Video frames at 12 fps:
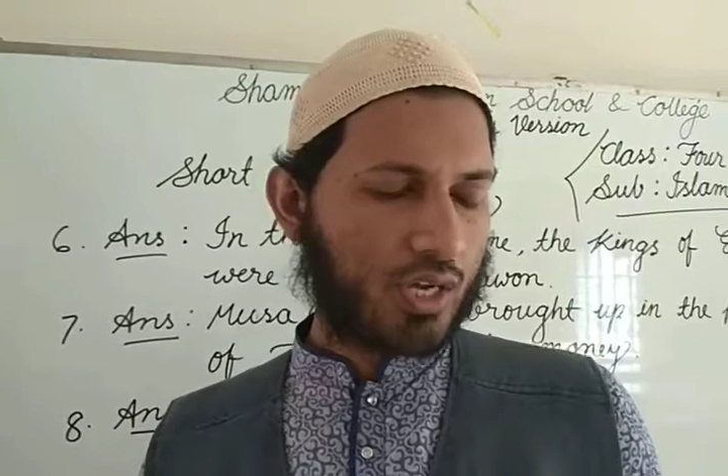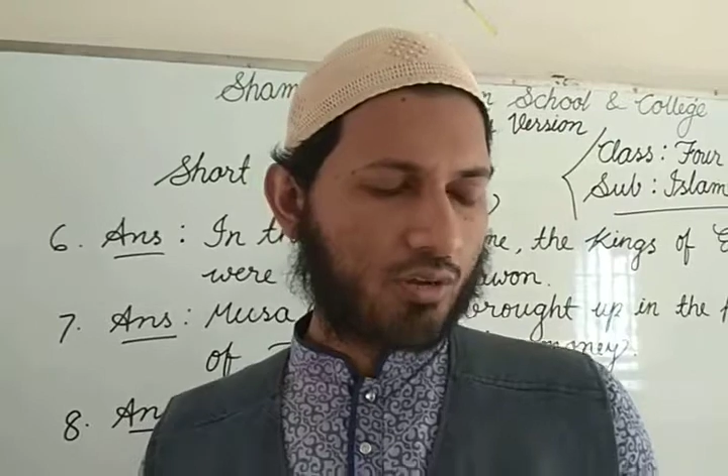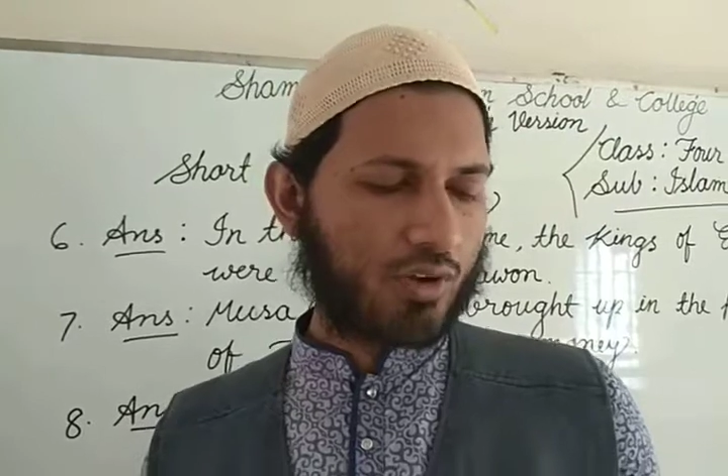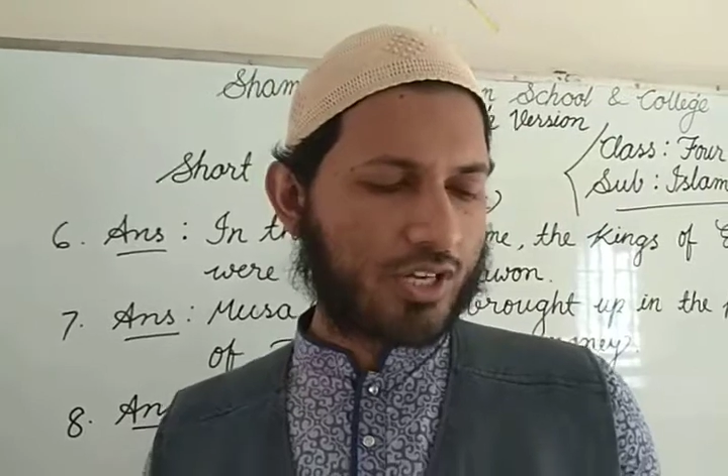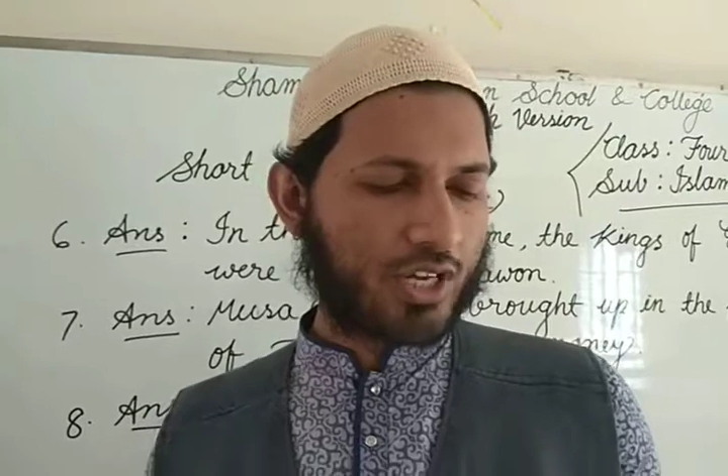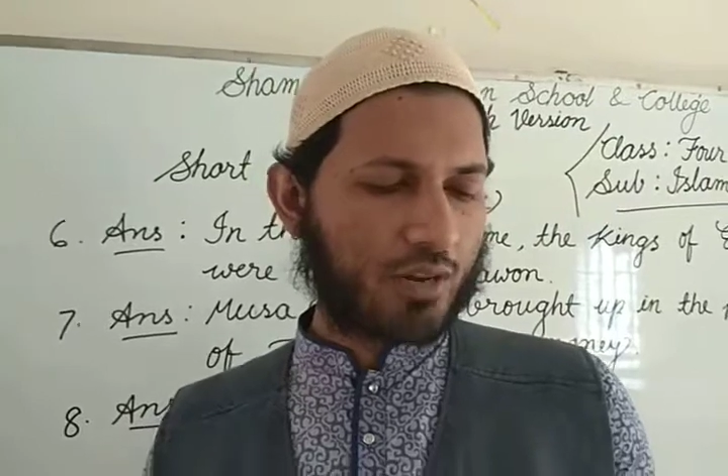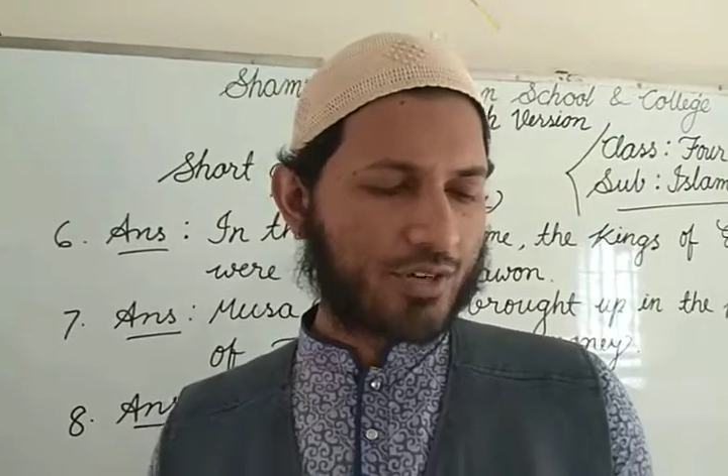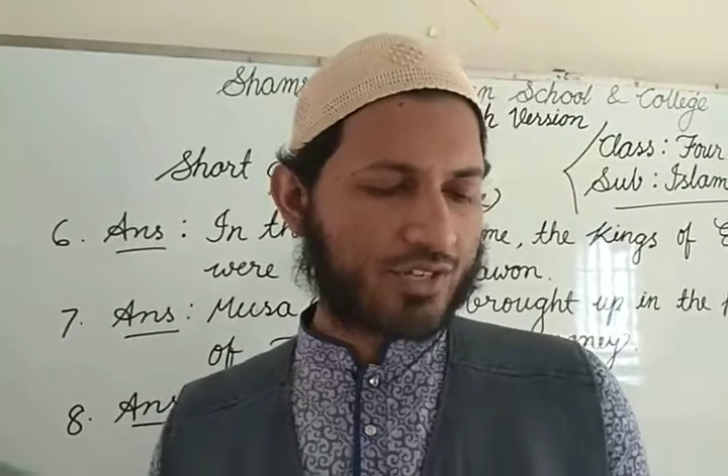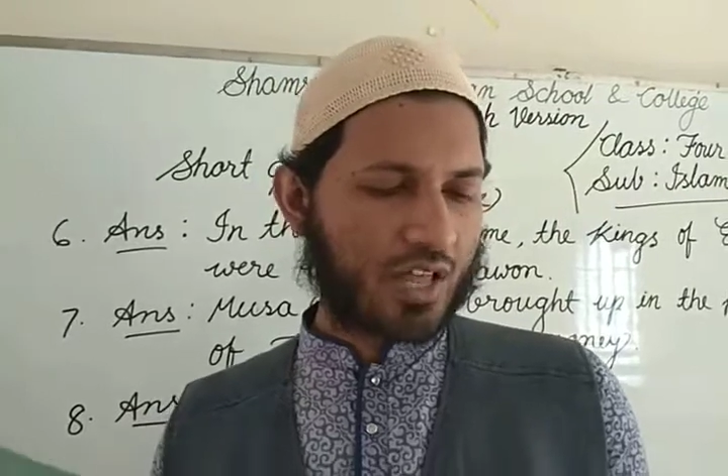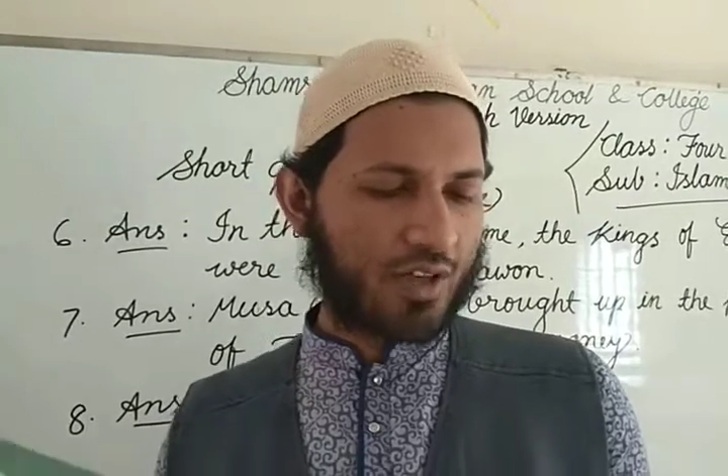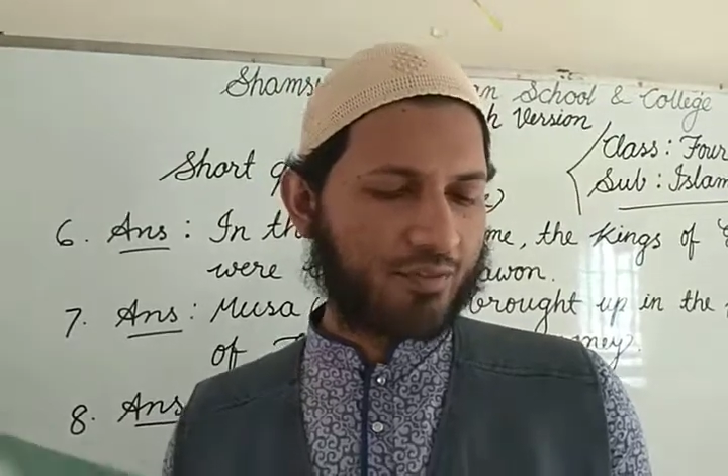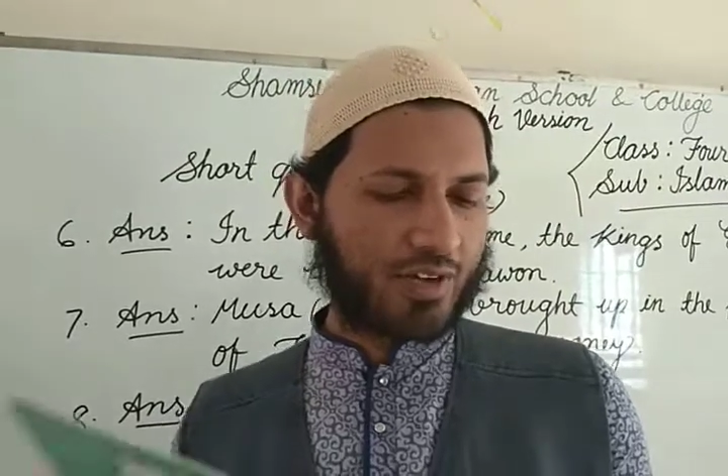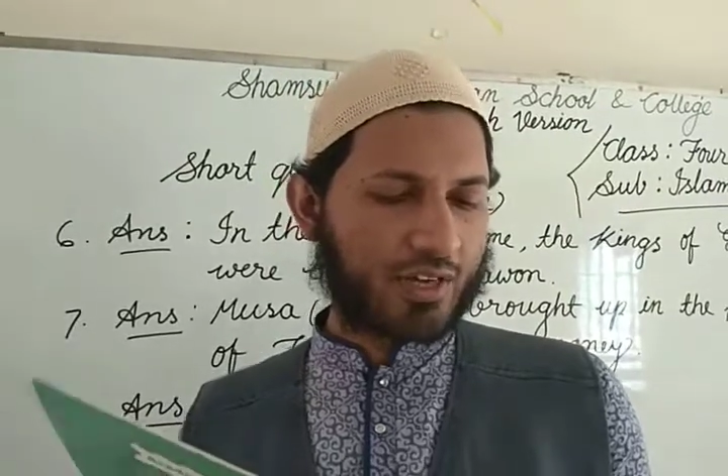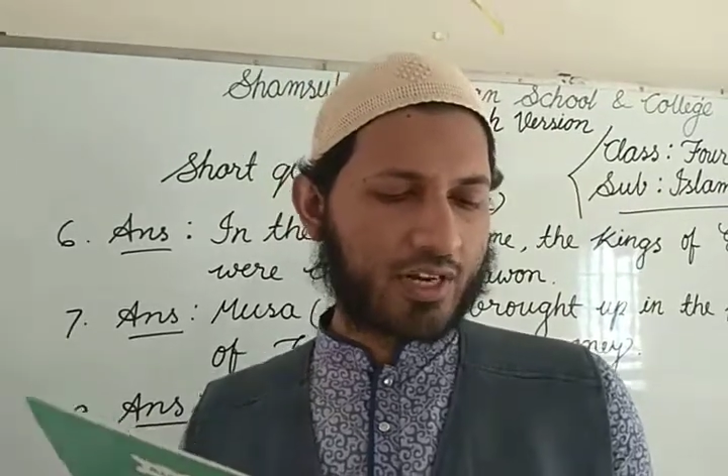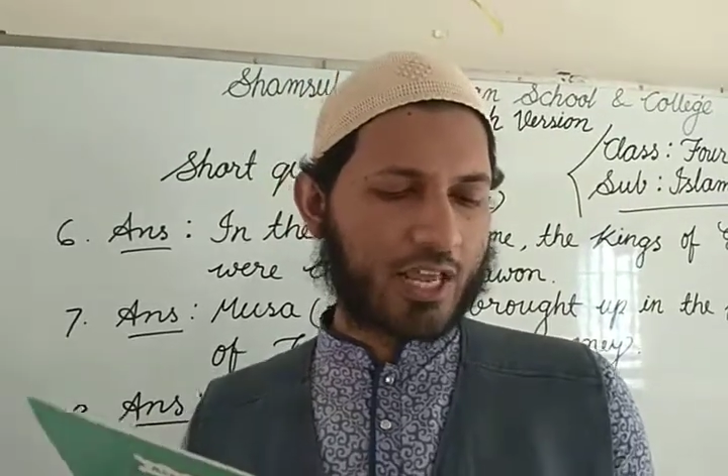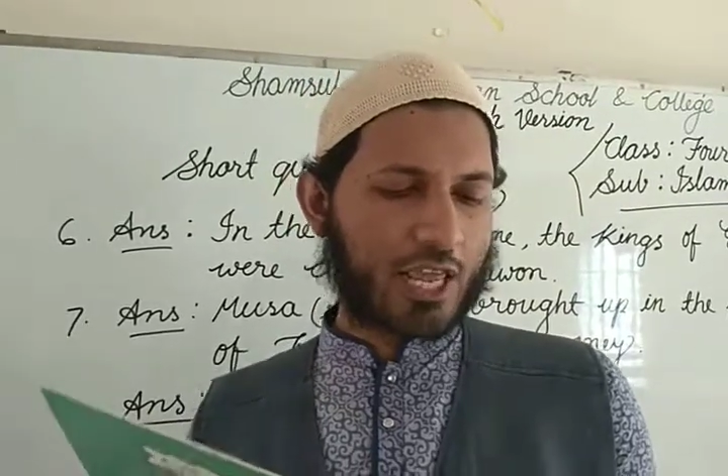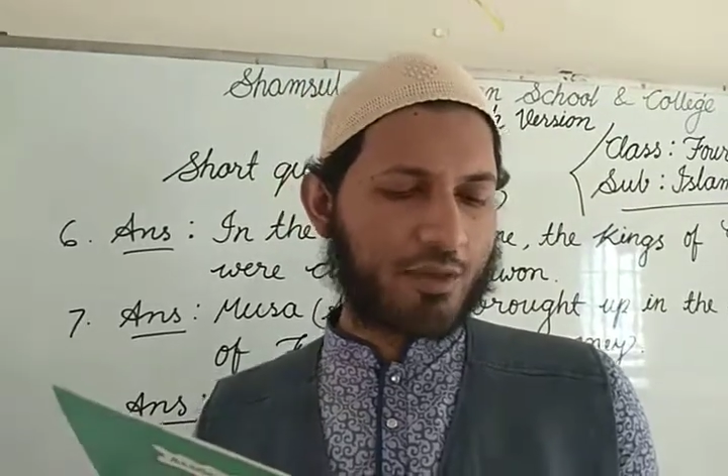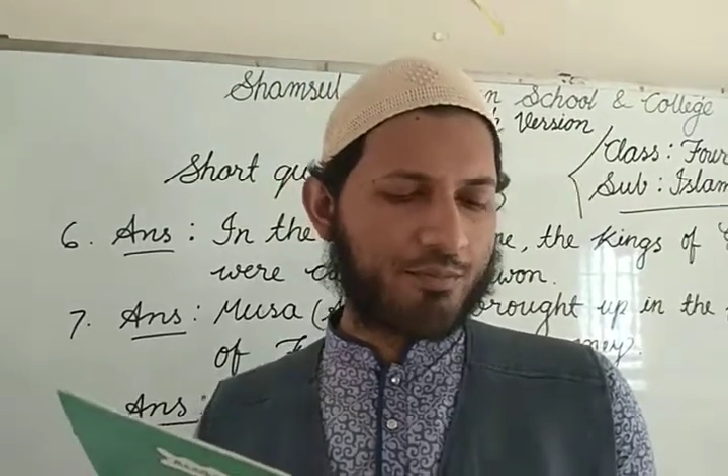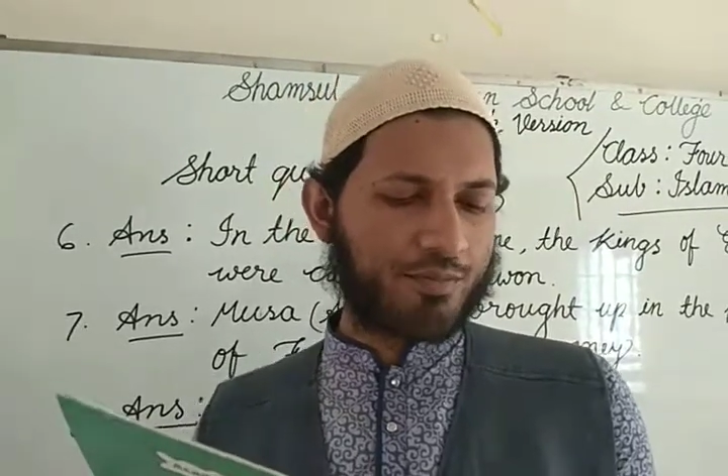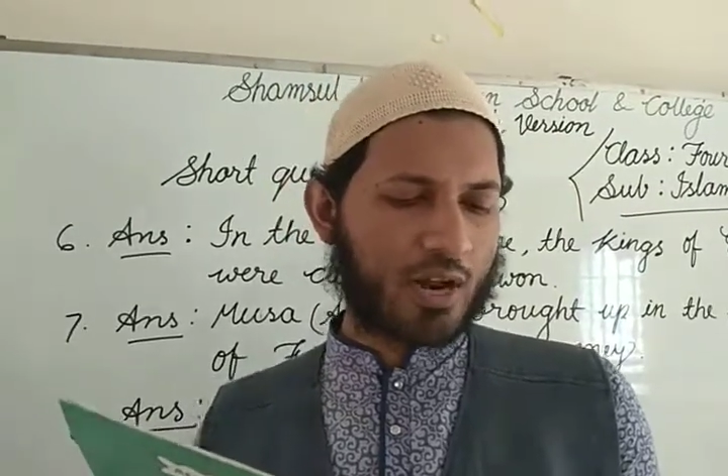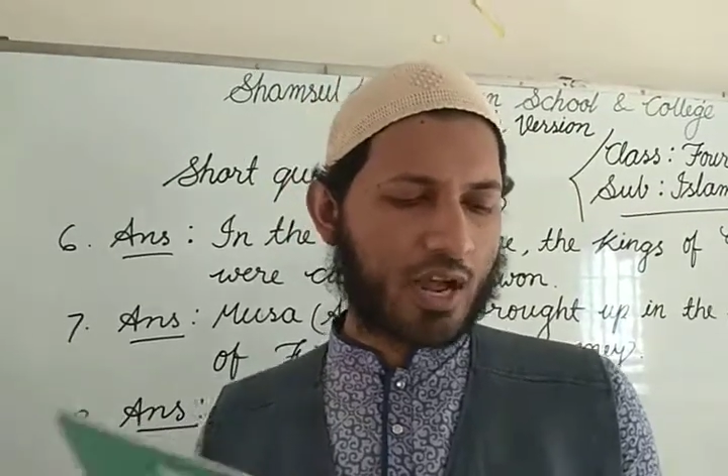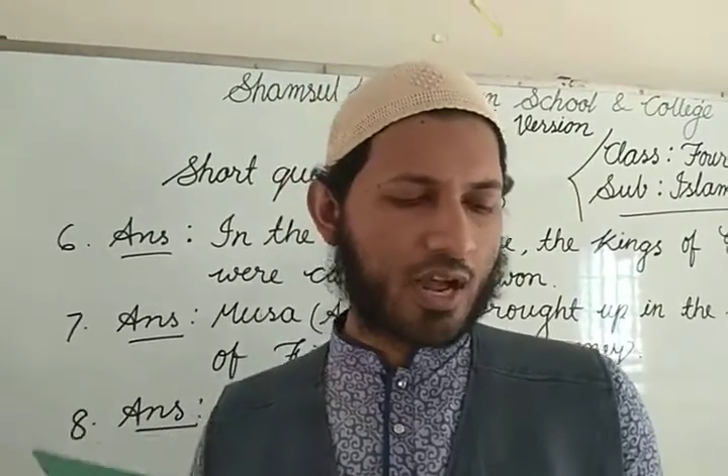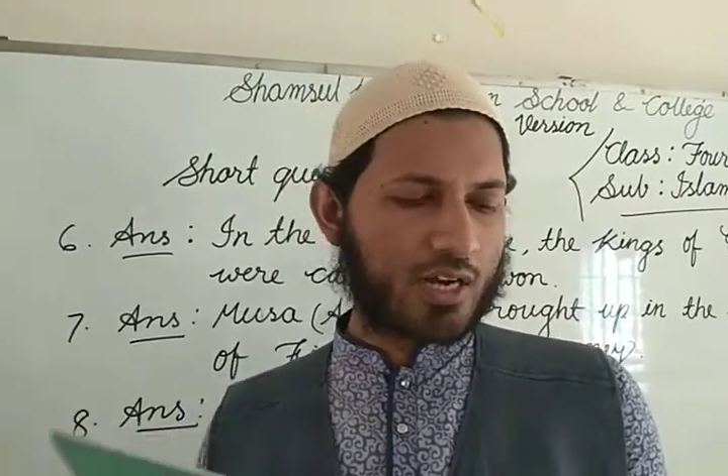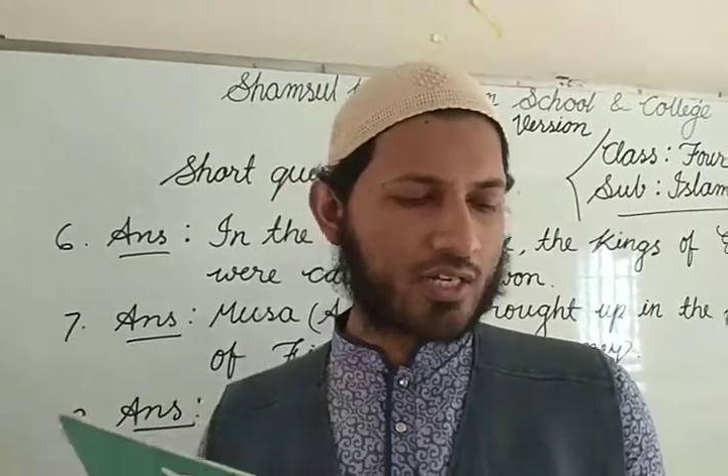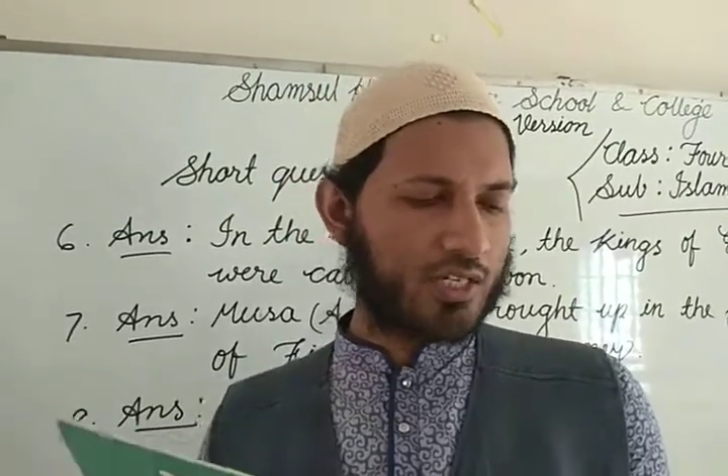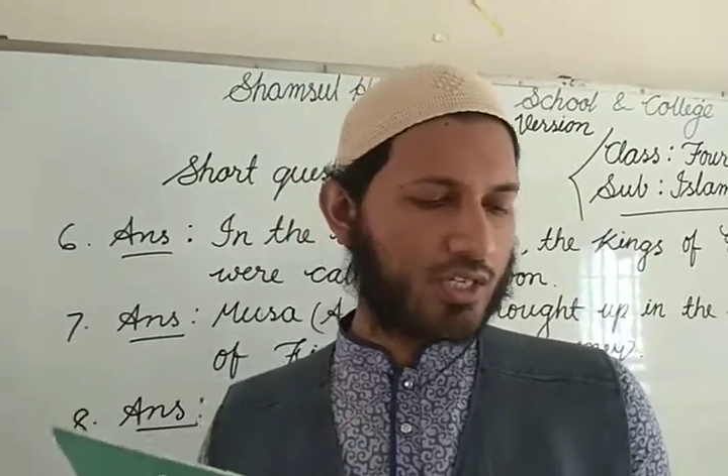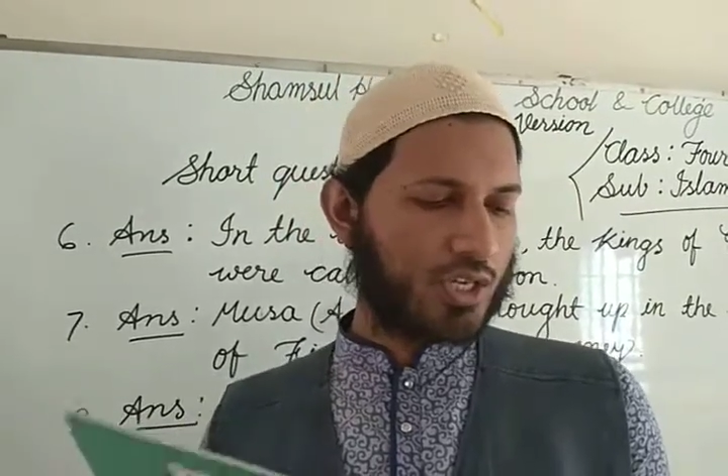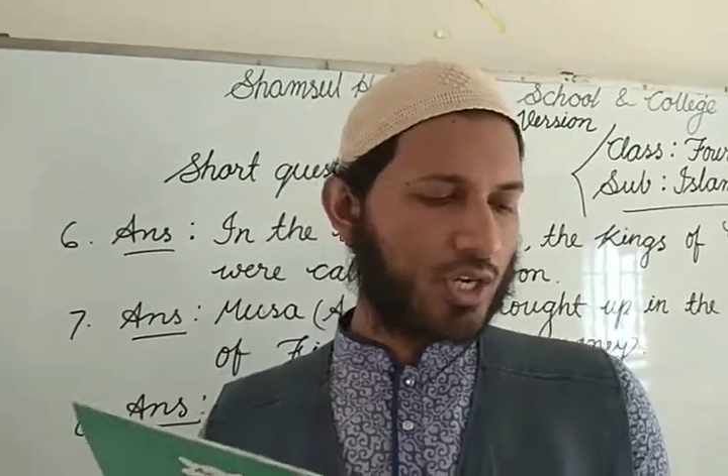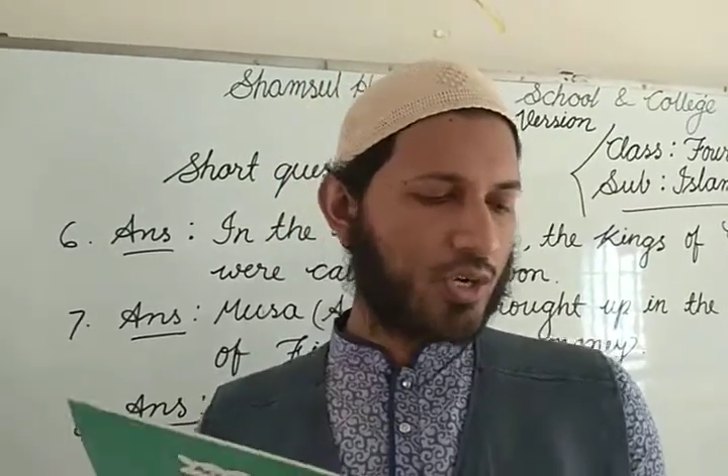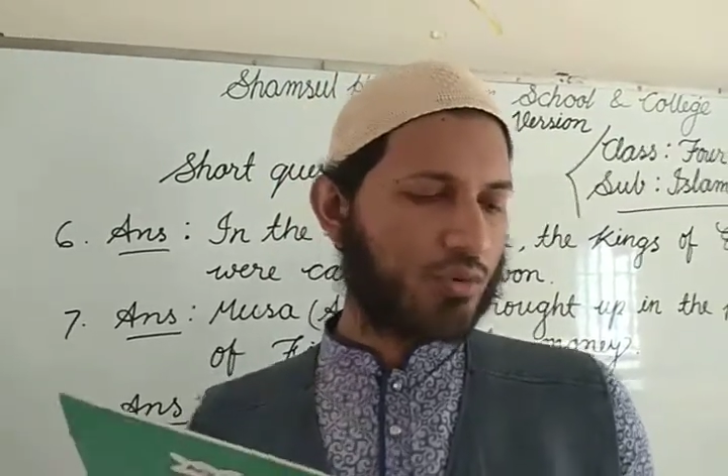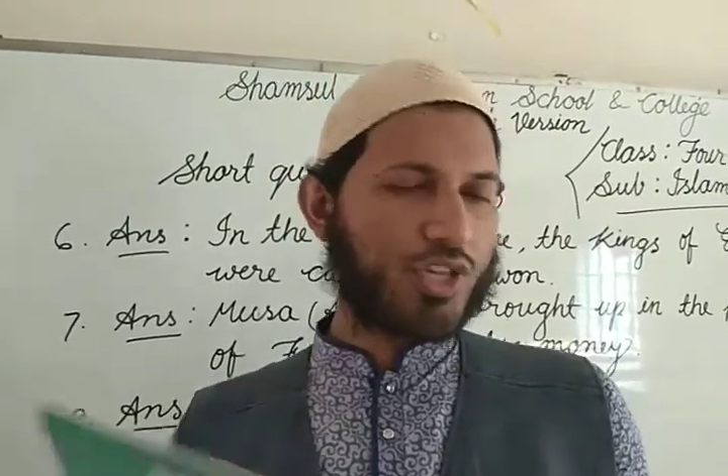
Question number 7, Imran.